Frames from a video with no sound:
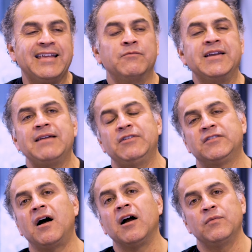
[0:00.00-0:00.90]
we gave a
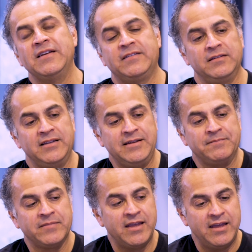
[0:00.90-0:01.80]
talk
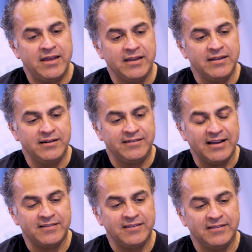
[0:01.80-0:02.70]
recently in
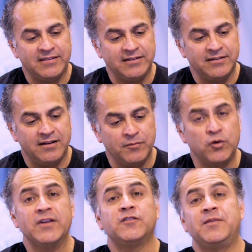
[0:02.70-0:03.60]
Texas, and
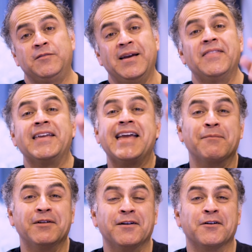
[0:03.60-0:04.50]
Chris, he's behind the
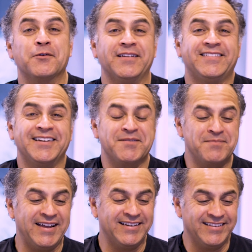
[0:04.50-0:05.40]
camera there. Chris
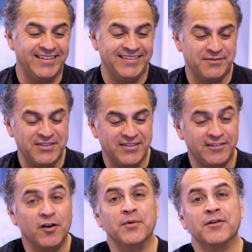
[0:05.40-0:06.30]
Mega is with
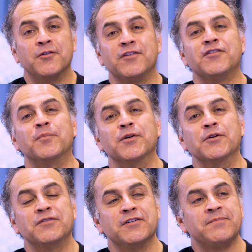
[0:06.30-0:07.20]
us, Chris the
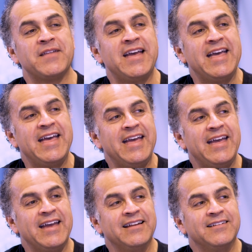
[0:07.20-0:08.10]
producer.
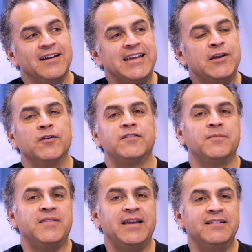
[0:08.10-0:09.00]
And he heard
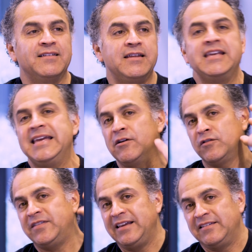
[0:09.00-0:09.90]
some things, and he
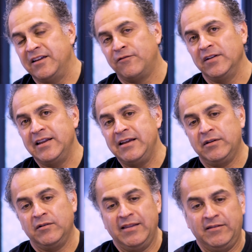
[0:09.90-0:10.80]
hears things differently
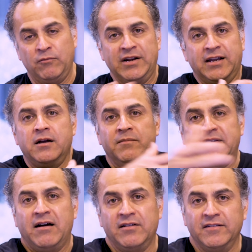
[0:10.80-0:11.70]
when it
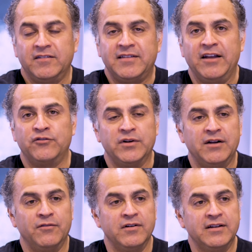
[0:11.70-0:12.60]
comes out on stage or
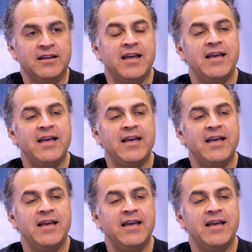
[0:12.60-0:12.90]
whatever. And